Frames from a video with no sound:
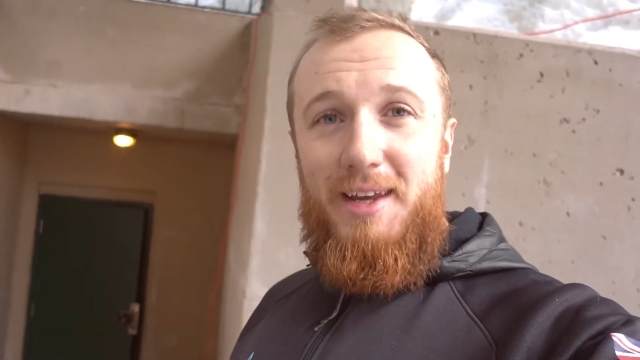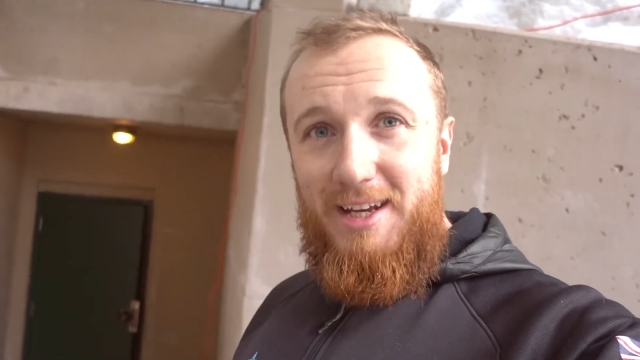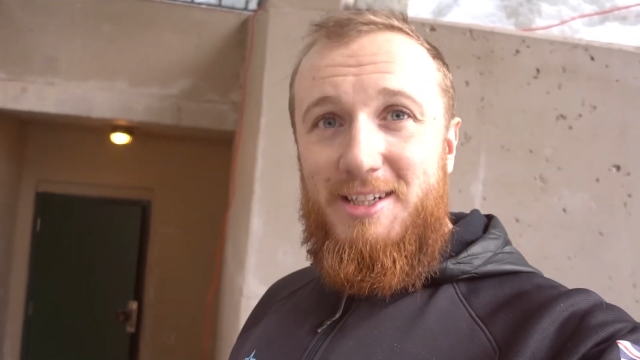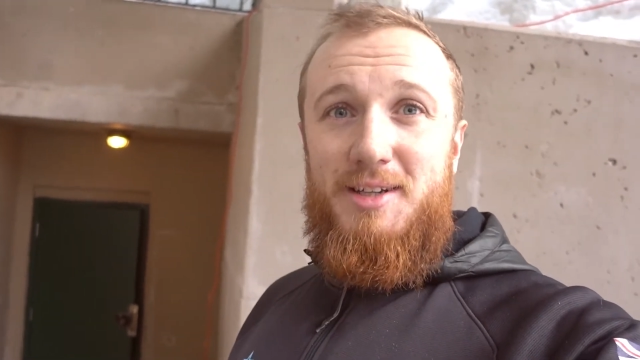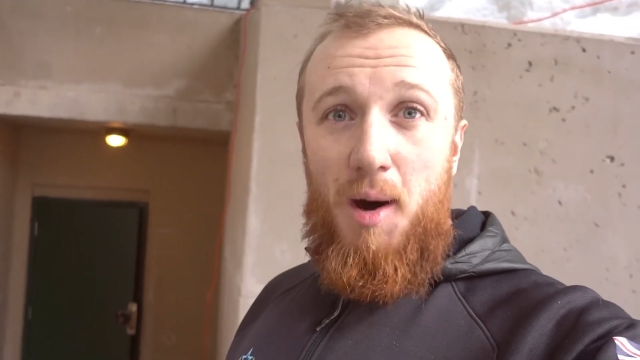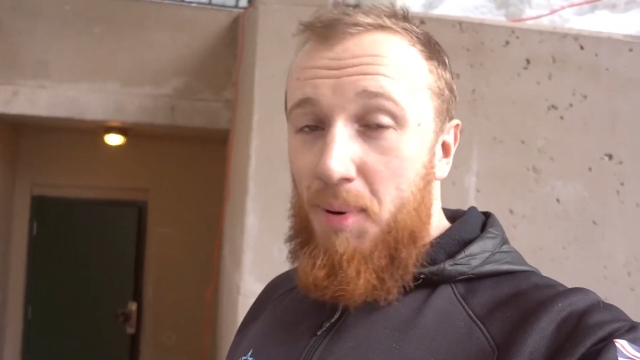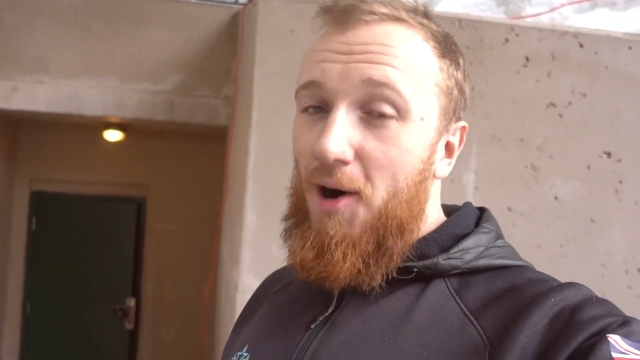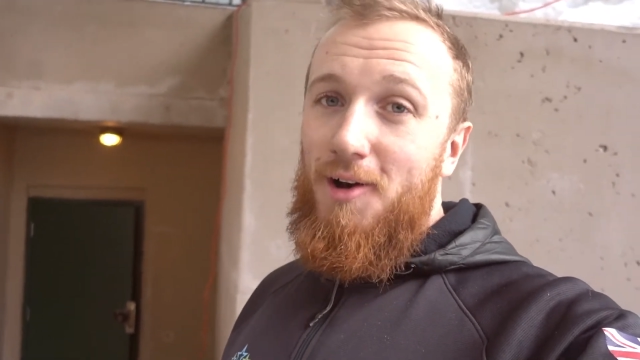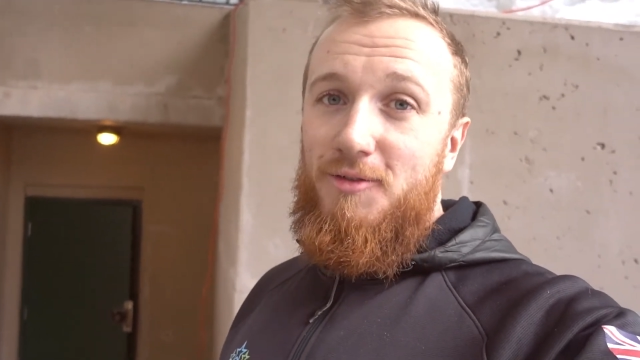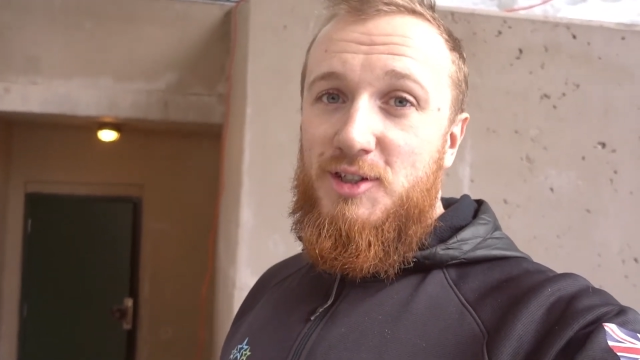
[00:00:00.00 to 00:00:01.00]
it's a
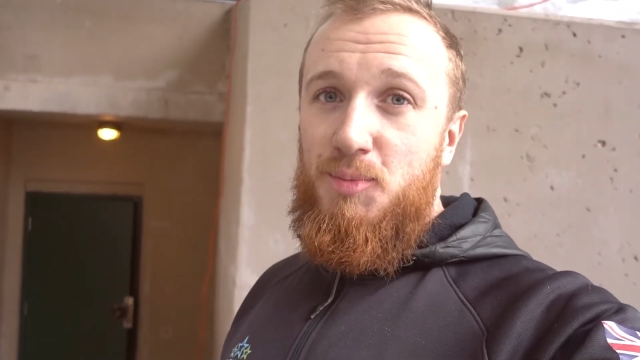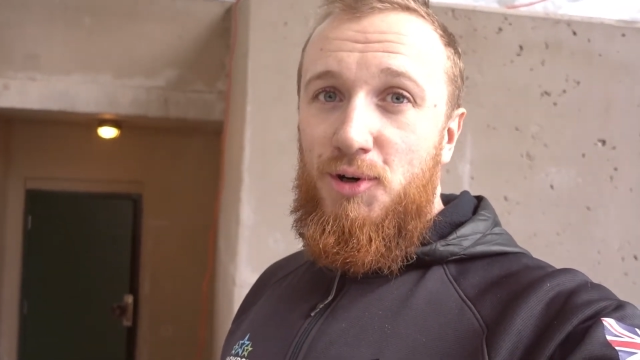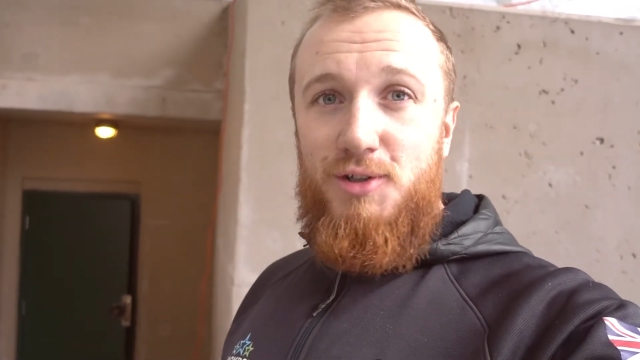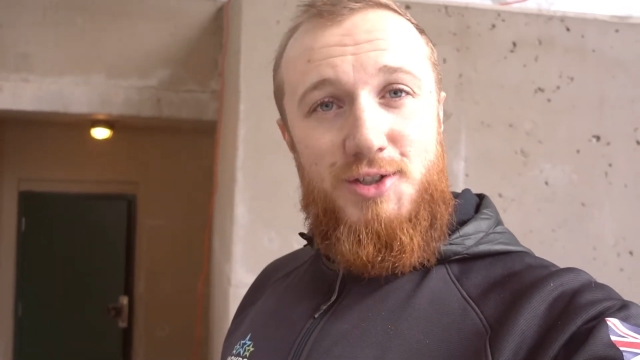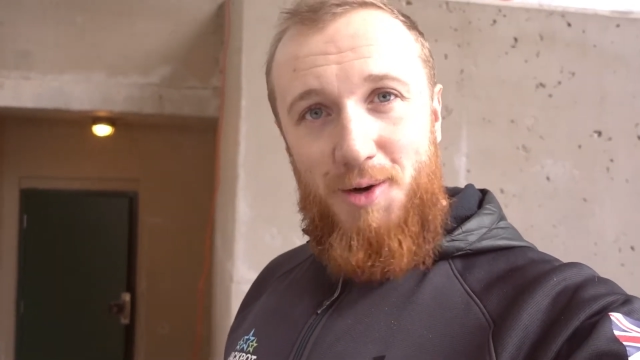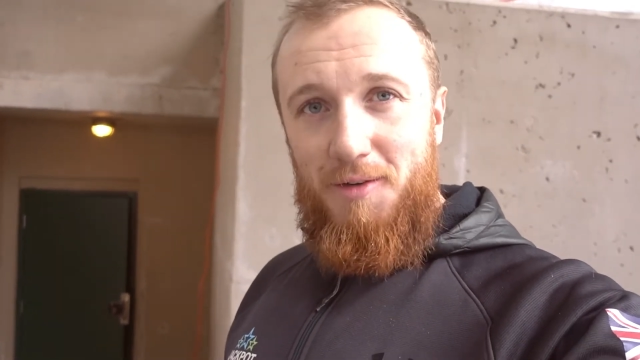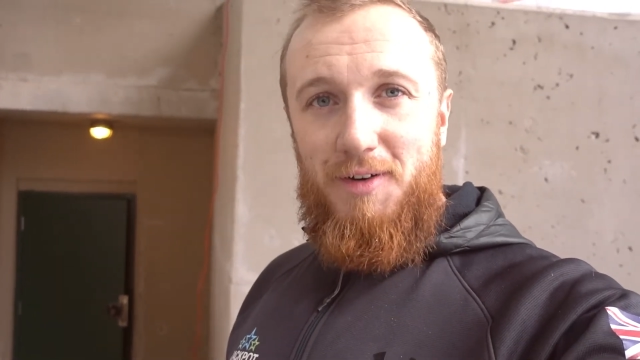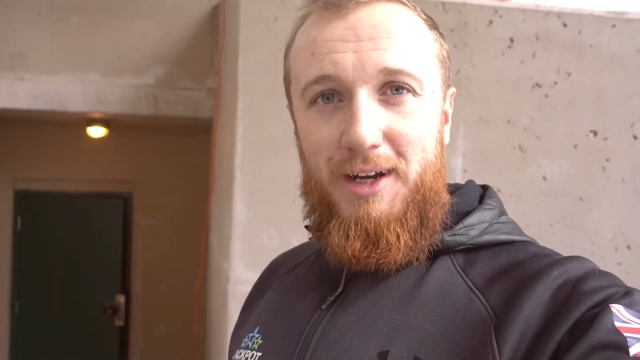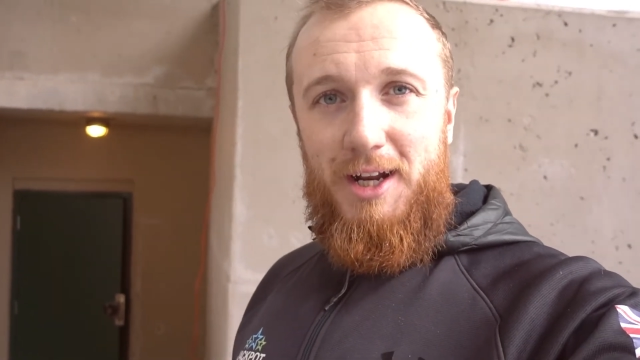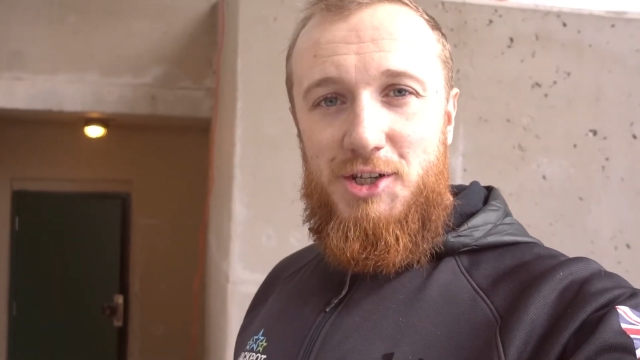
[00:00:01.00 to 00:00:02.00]
part of the sport, so I
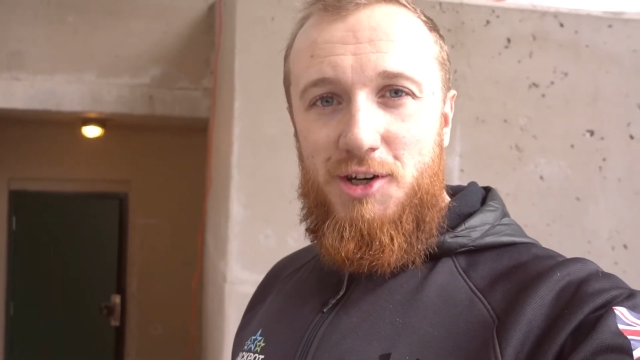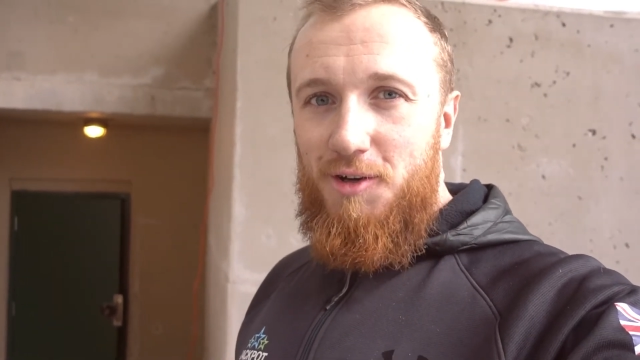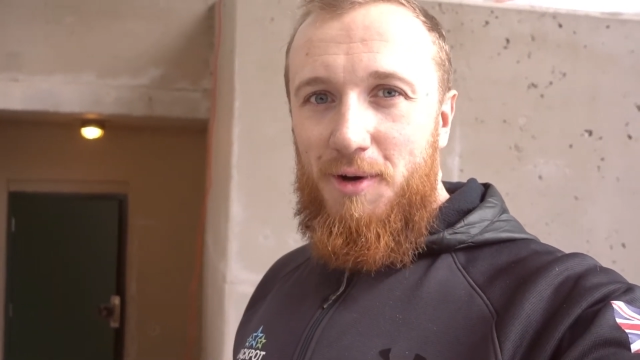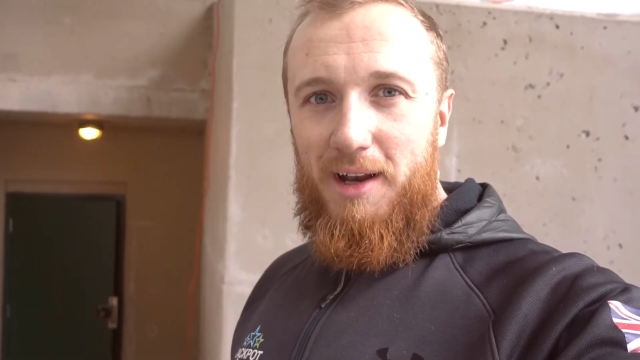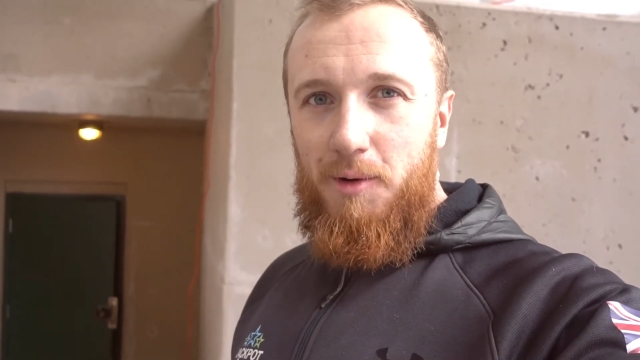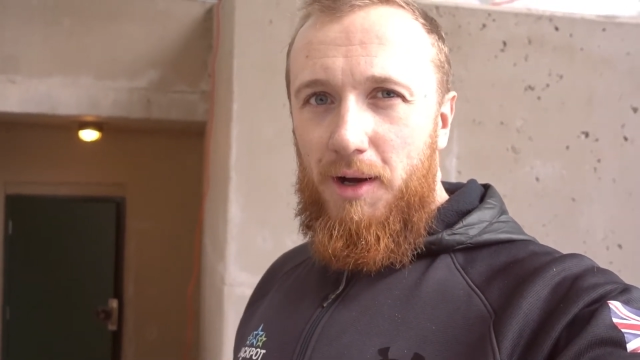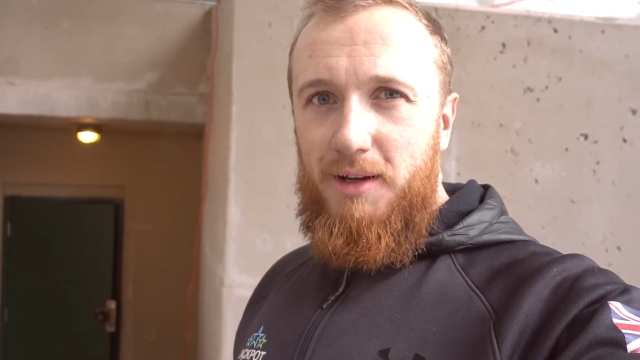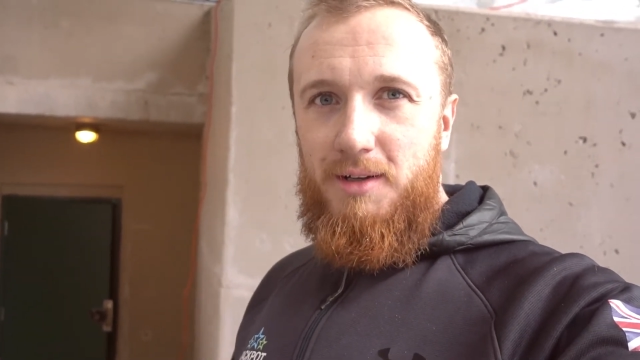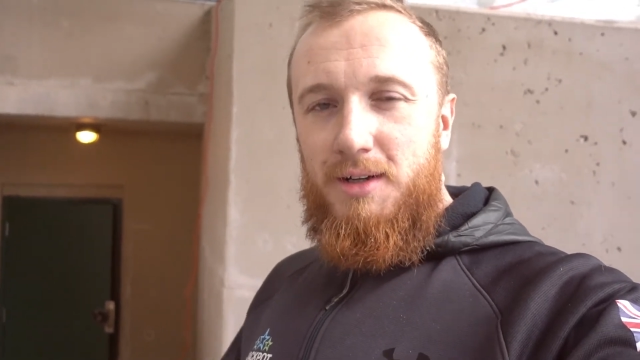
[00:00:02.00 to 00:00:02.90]
figured I'd show you anyway.